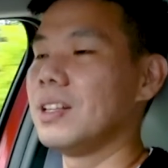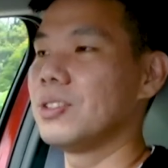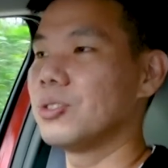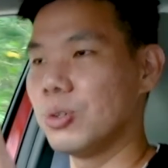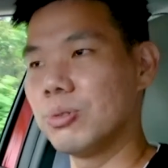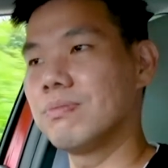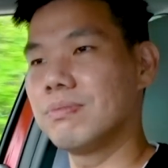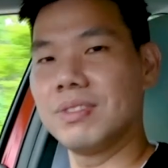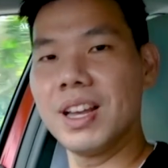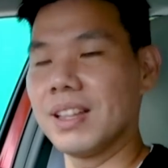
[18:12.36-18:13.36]
So
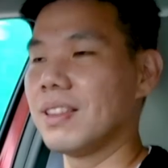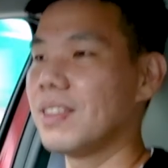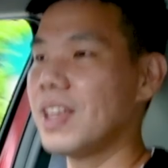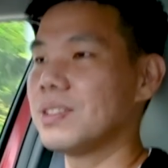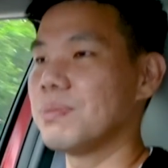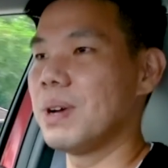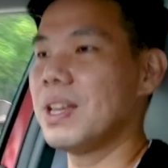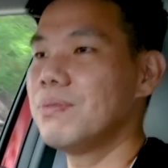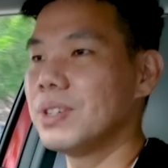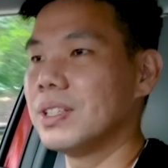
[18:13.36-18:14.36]
yeah, that's
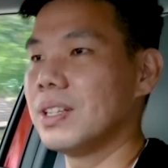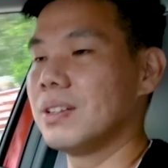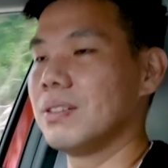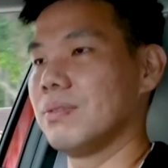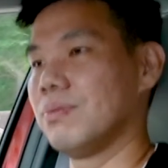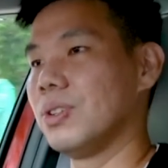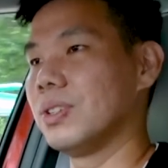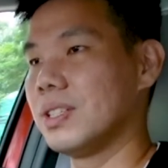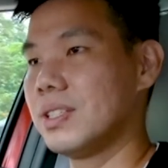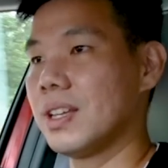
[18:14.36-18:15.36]
my verdict for
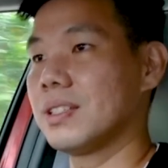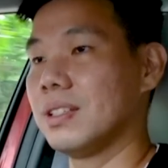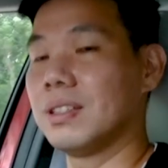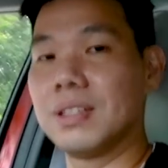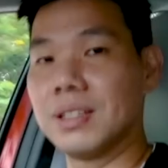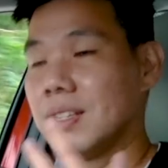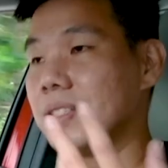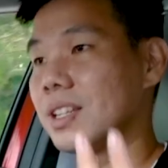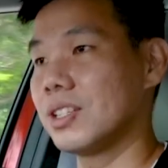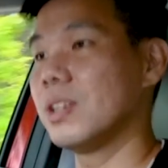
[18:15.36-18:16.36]
the CX-30.
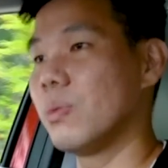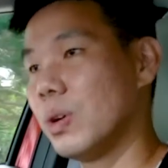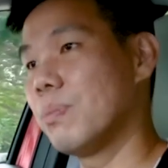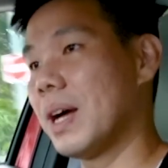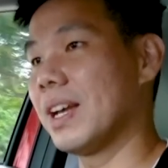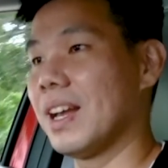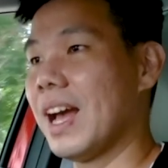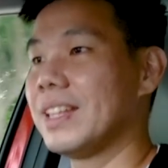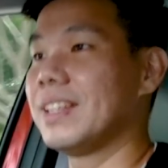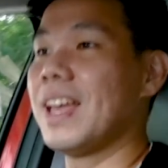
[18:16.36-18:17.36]
It's actually a will buy.
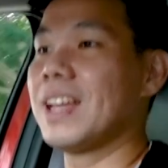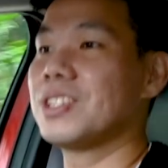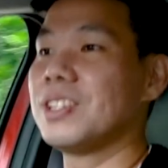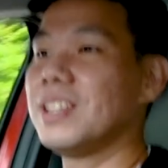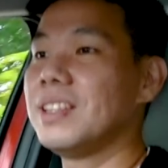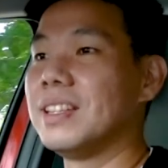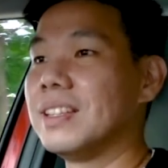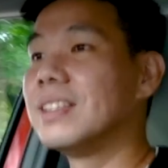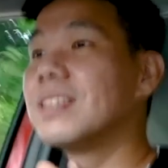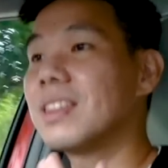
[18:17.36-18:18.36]
I actually
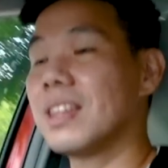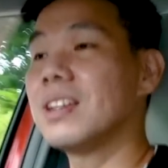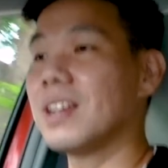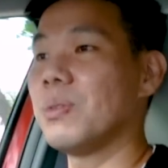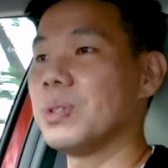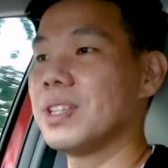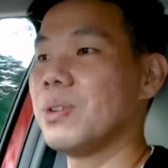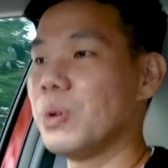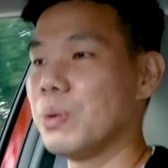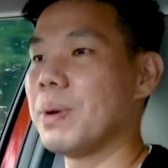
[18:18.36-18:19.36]
didn't think I would say
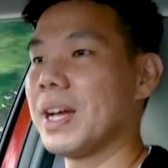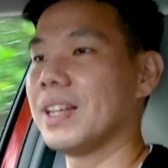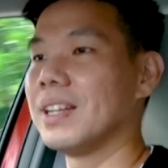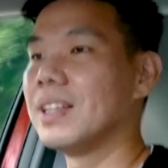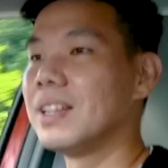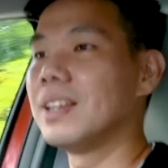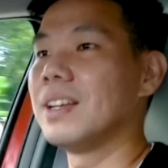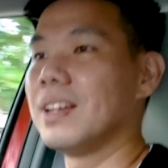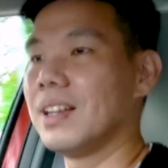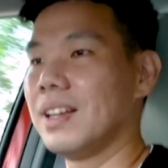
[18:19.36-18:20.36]
will buy
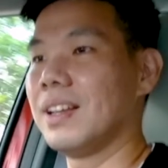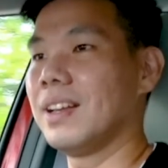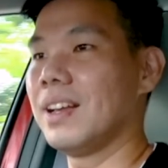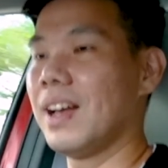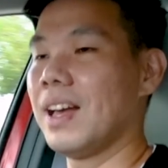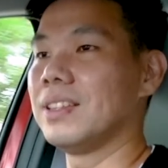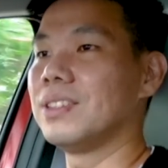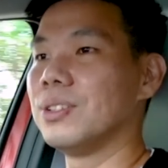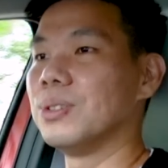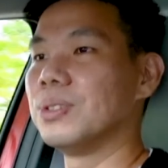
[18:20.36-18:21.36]

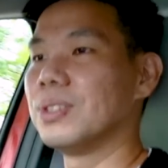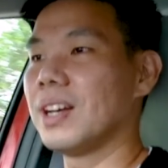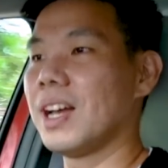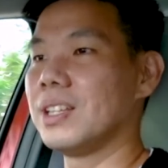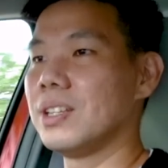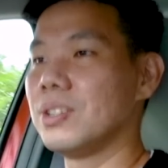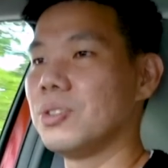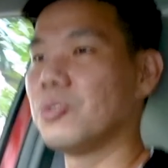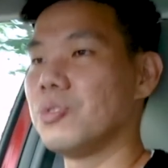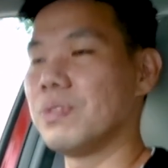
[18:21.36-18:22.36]
until I
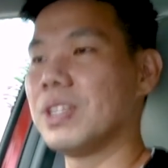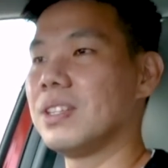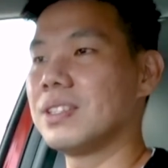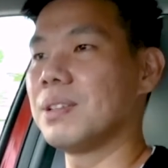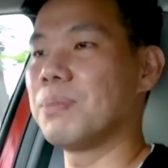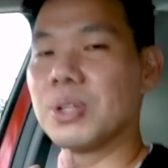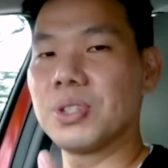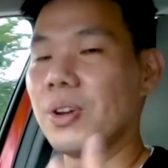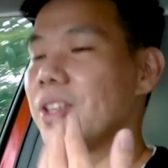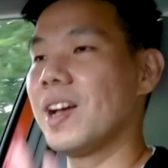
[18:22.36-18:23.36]
driven this thing, because
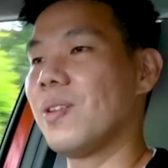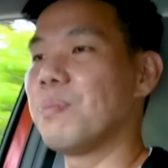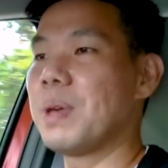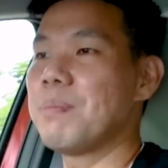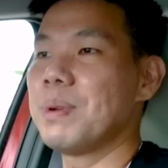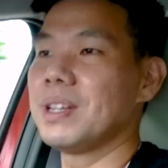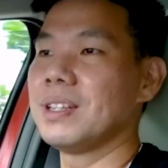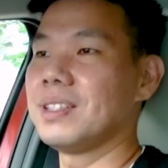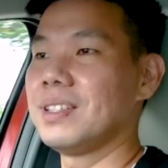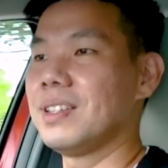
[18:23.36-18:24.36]
oh yeah, on paper,
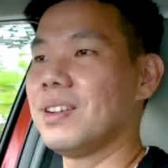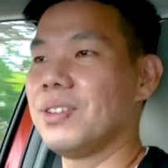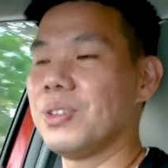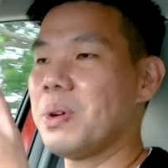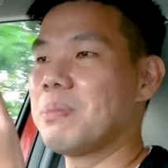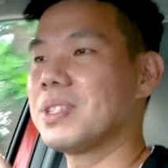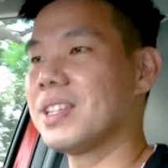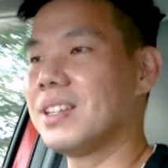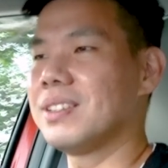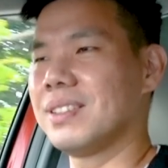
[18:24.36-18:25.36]
on the
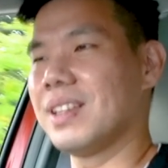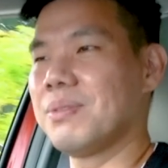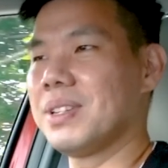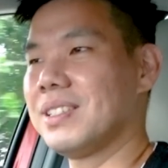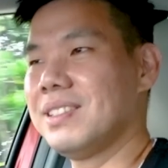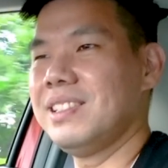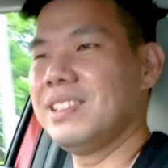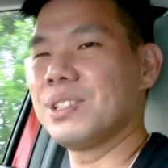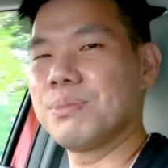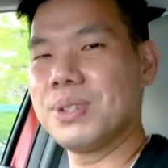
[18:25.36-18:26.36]
website, I'm like,
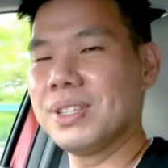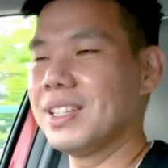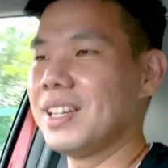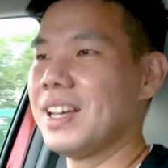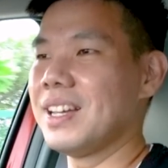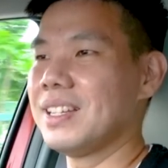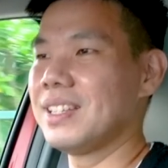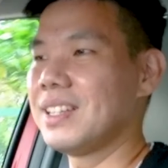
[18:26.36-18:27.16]
smaller car,